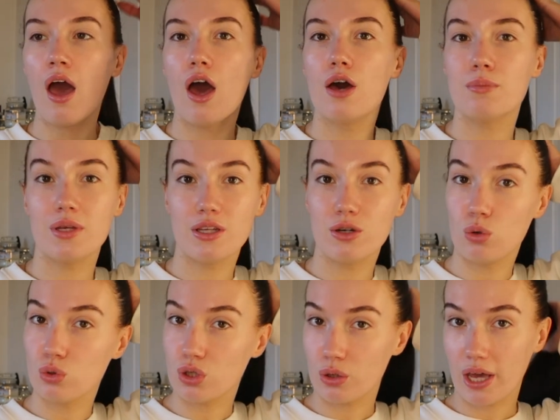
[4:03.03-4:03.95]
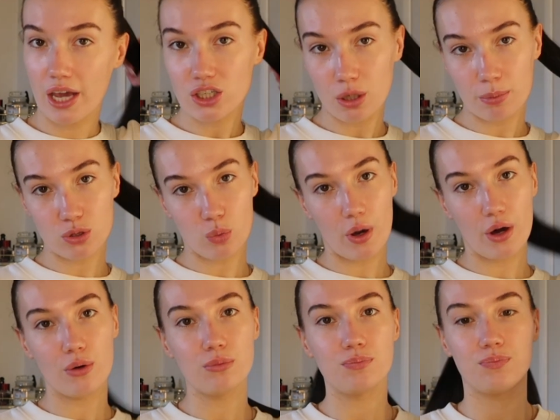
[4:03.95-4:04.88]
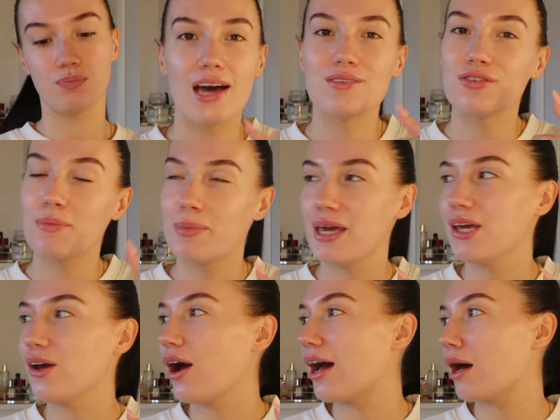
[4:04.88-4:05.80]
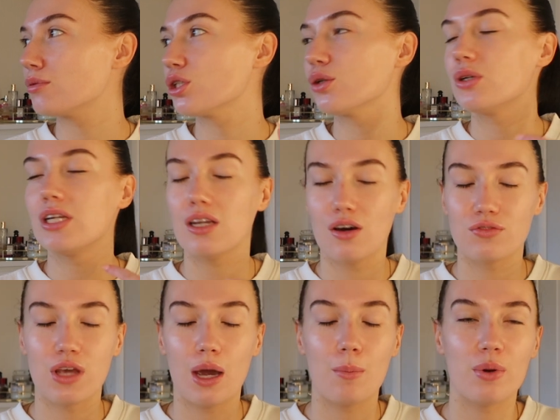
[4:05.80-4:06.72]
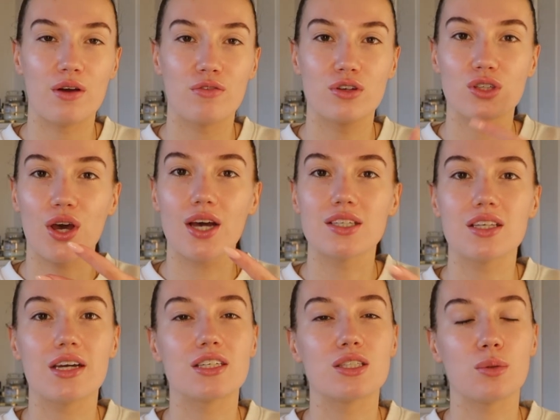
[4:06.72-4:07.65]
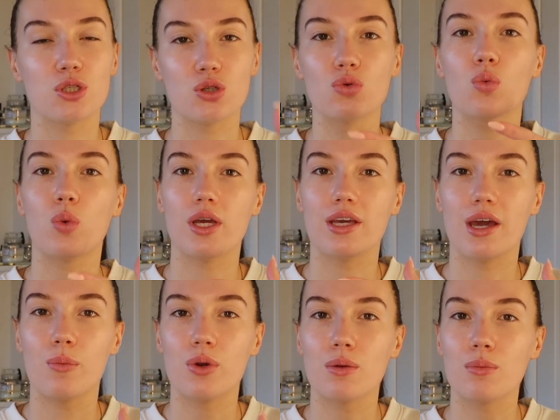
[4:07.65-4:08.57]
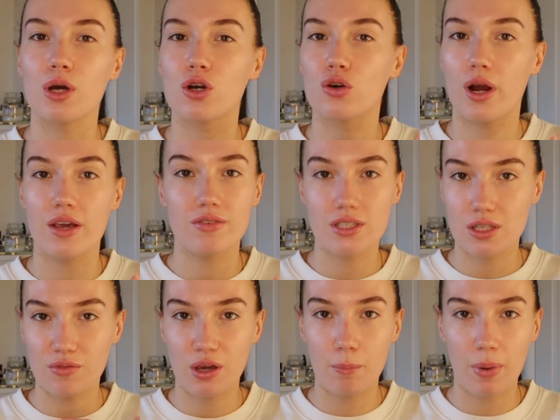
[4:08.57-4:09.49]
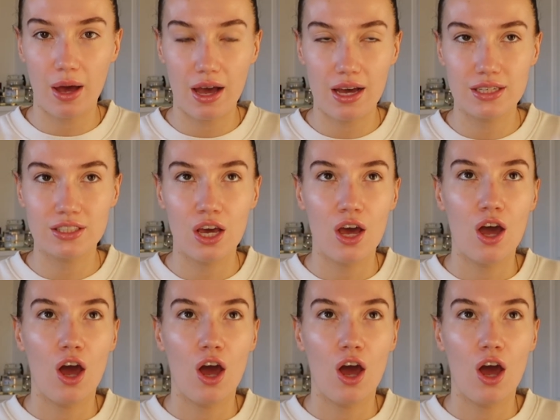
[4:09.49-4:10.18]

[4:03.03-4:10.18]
And then also ketchup as well. And for me, I absolutely love that breakfast. Like I say, especially on a weekend when I'm like craving something bad.